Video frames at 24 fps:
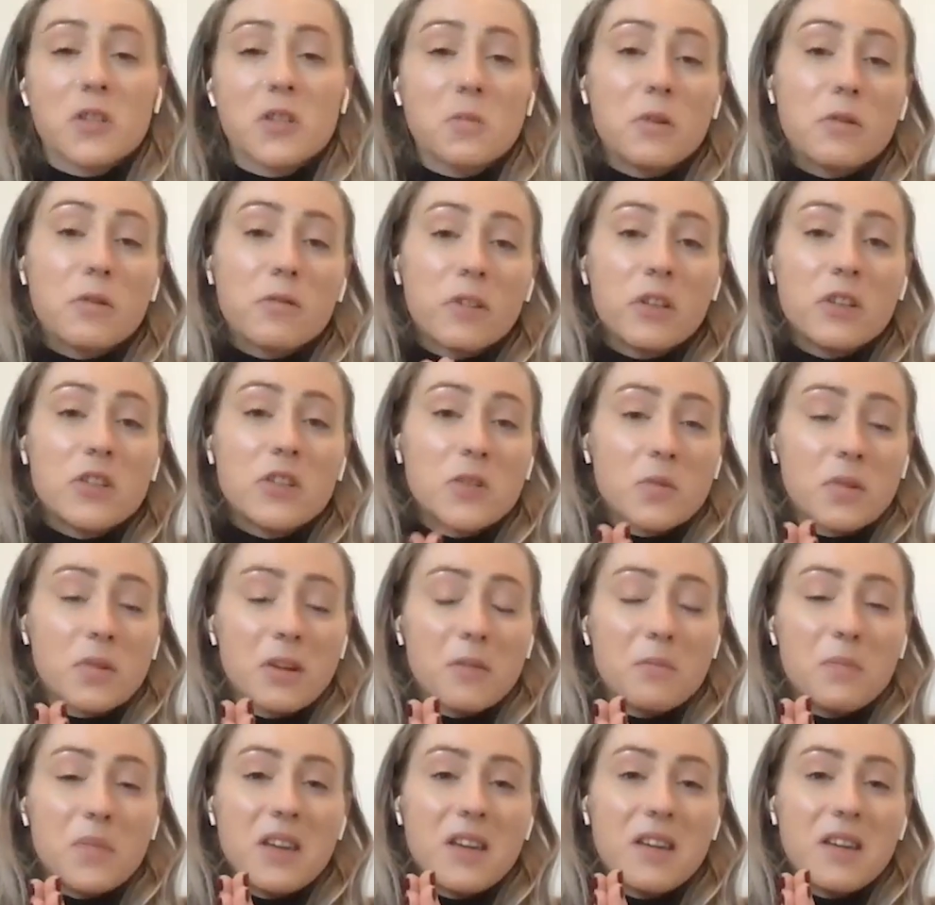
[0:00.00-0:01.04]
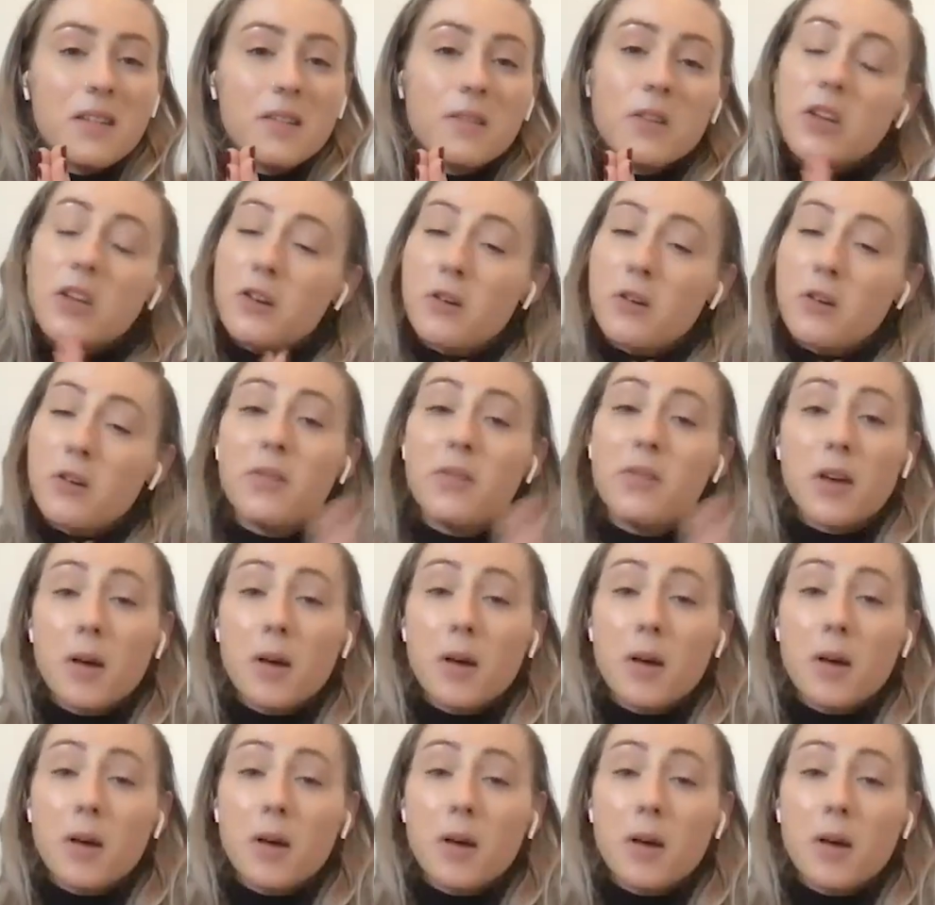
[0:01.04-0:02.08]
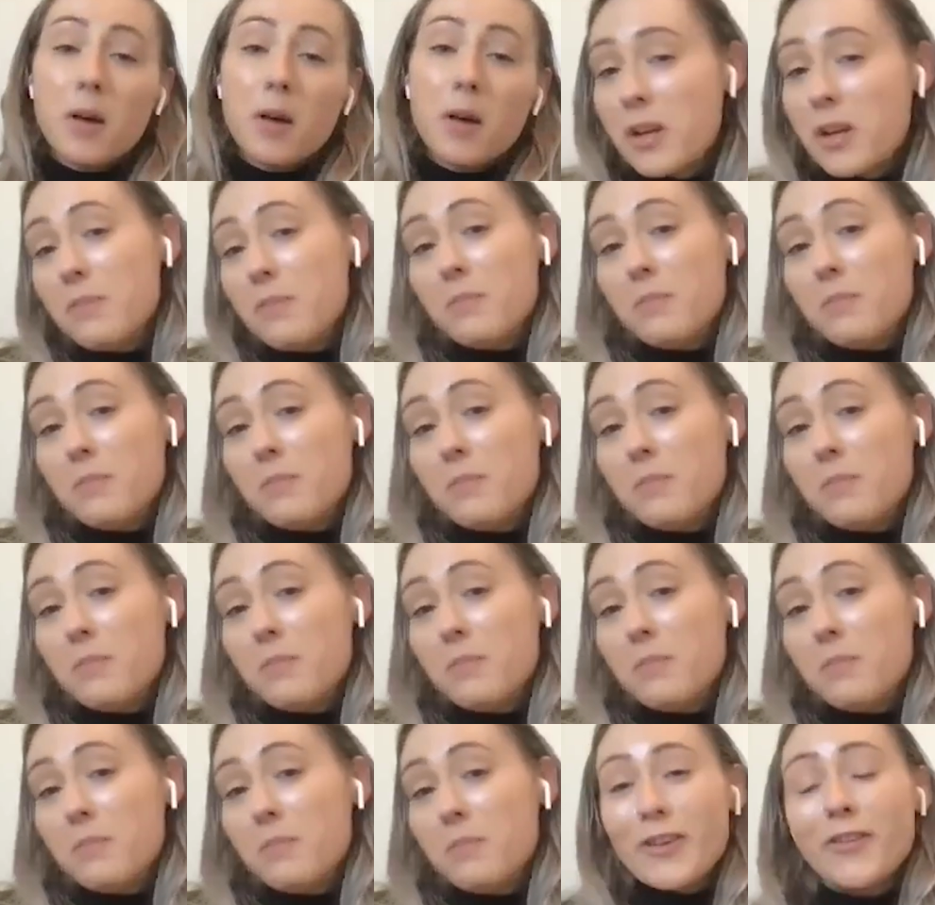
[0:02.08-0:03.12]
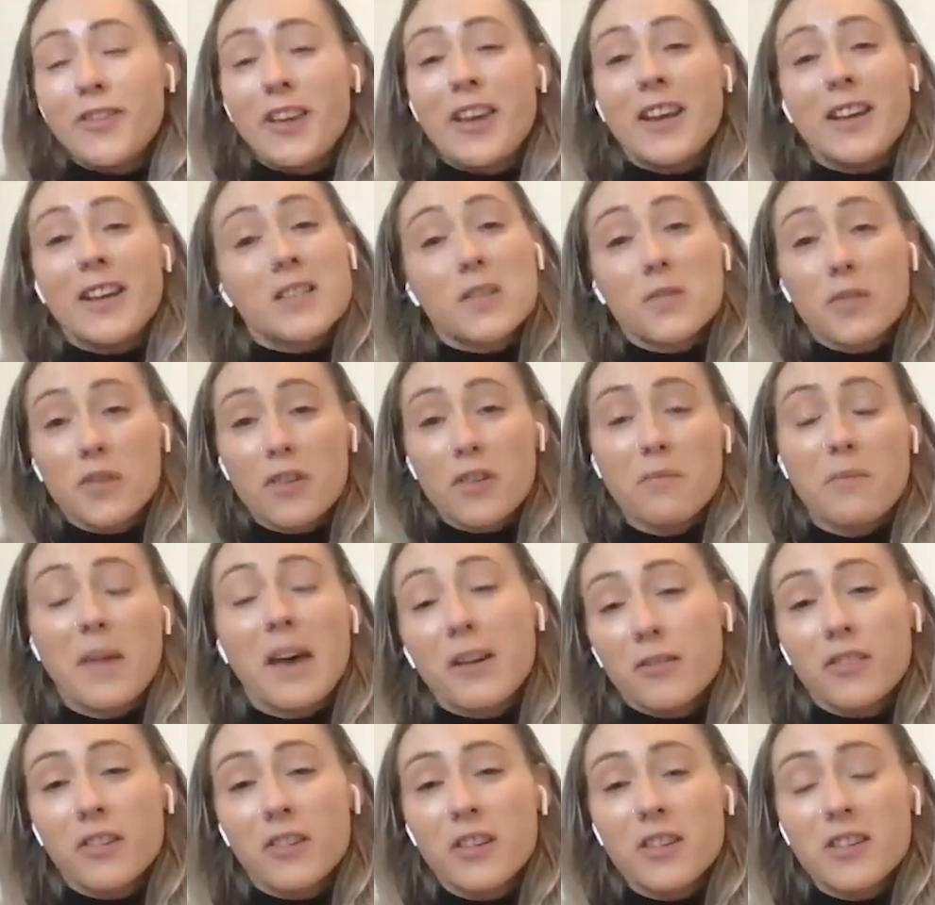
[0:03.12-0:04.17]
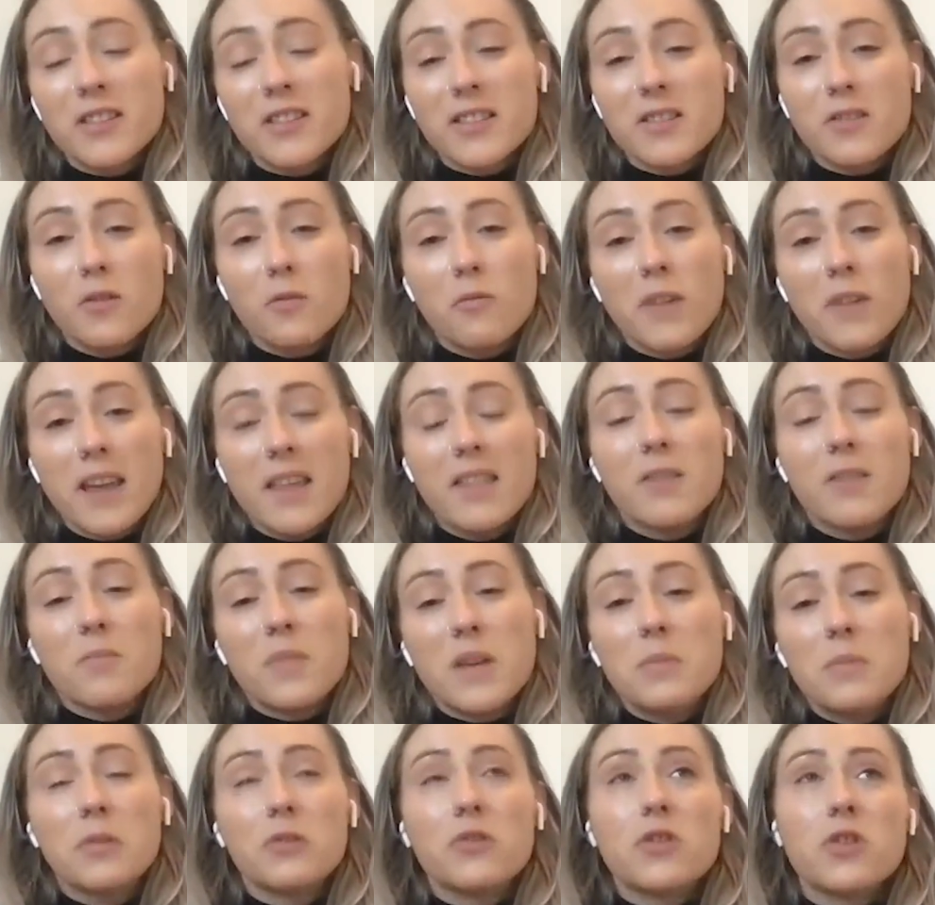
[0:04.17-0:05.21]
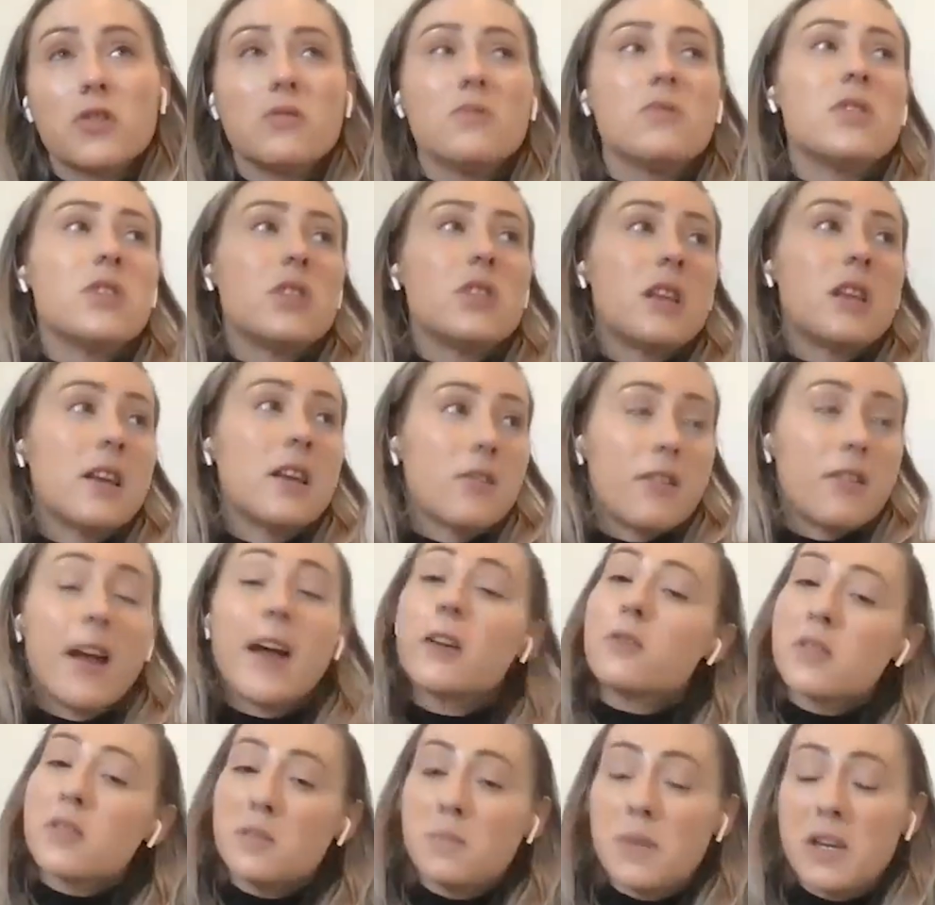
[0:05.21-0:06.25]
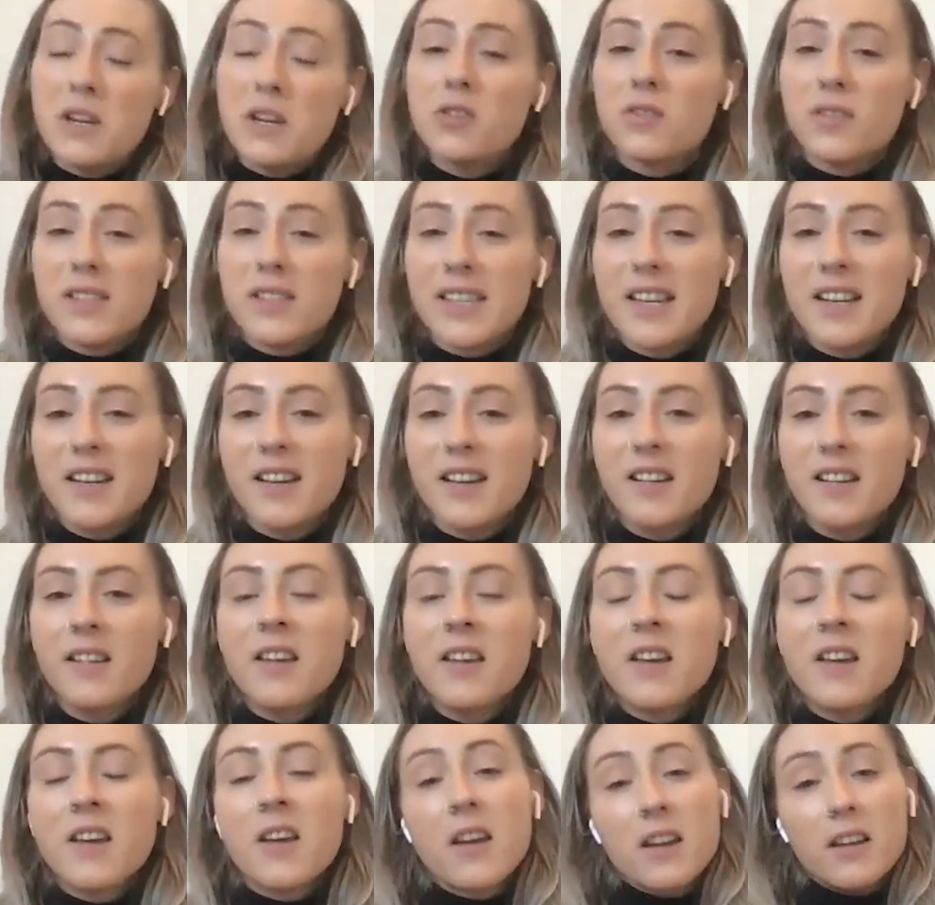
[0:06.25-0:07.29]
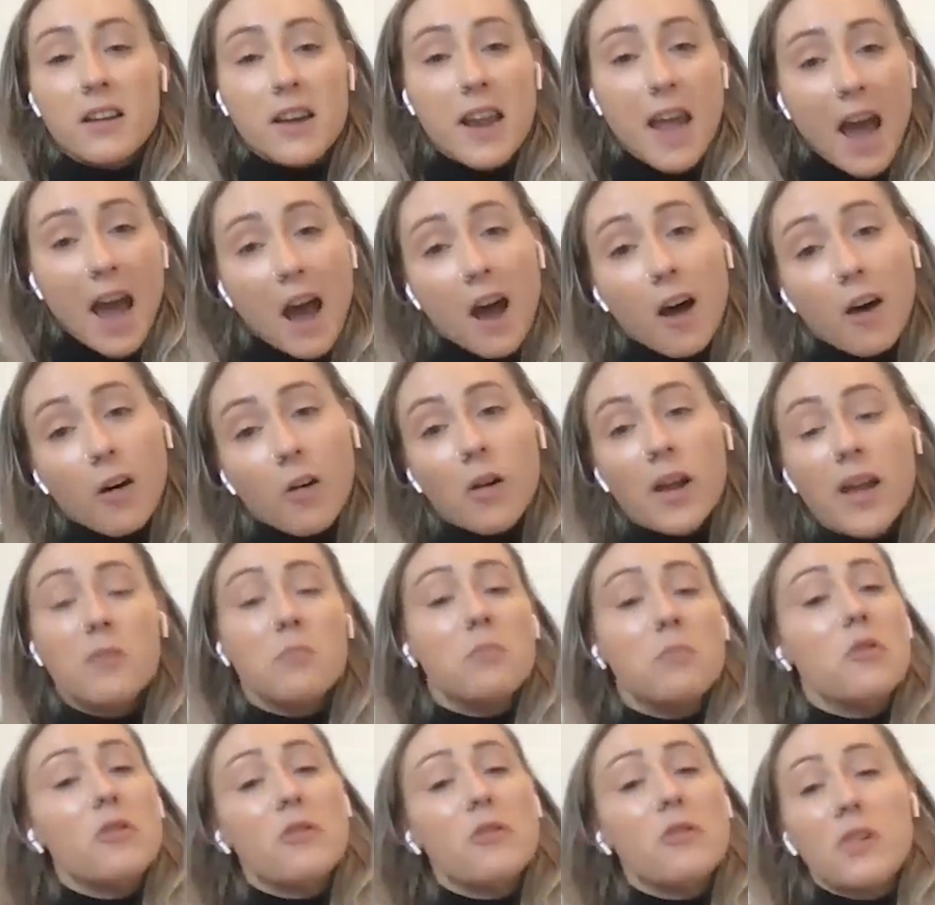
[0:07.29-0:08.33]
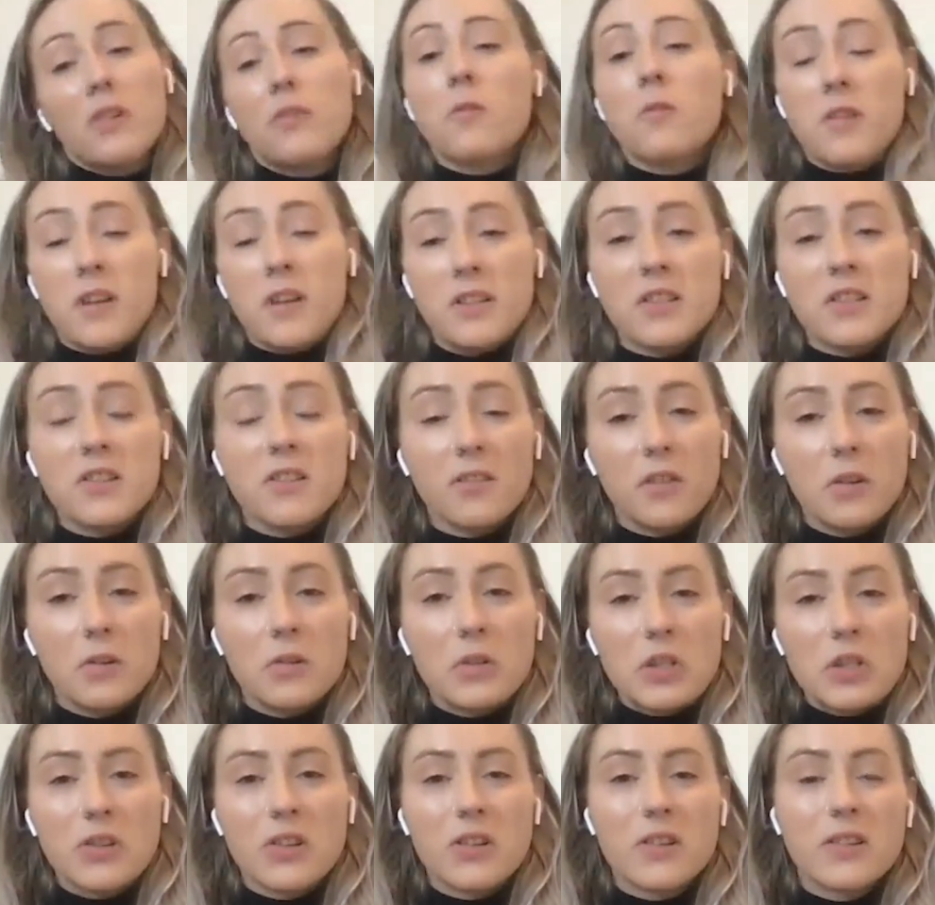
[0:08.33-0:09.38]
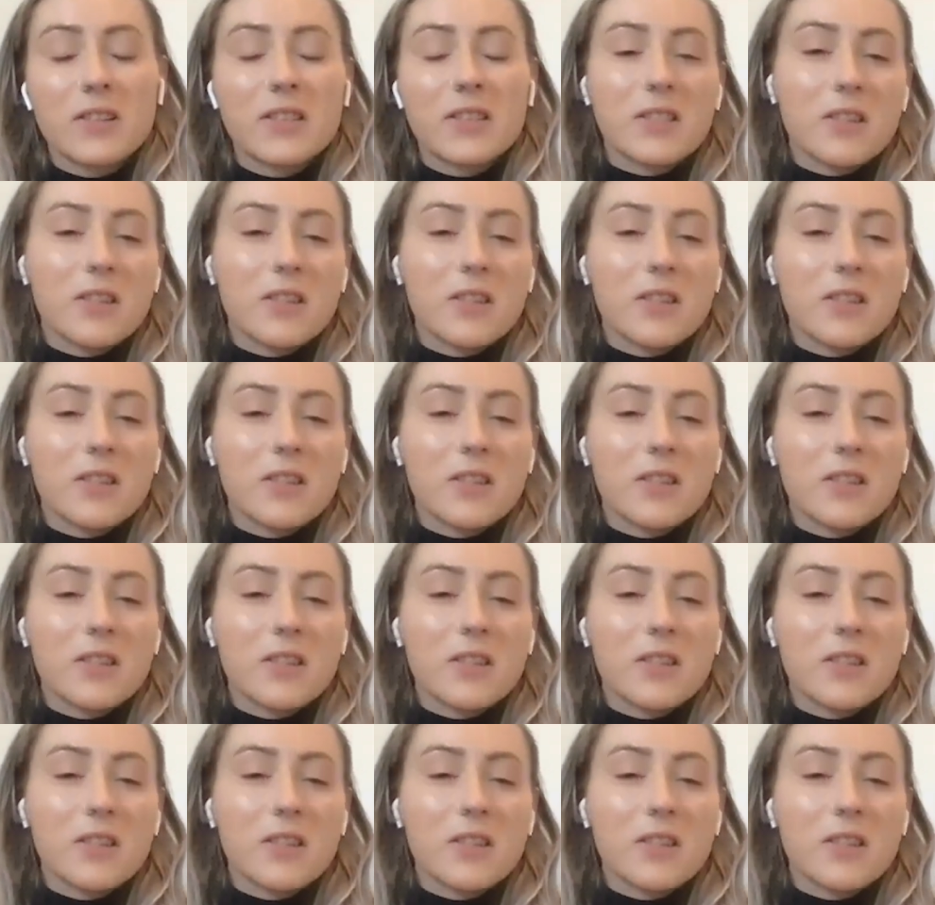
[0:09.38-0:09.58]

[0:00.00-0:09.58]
So we really just want to be, the supreme data interface for the metaverse, and the way that people choose to interact with spatial data now and moving forward into the future.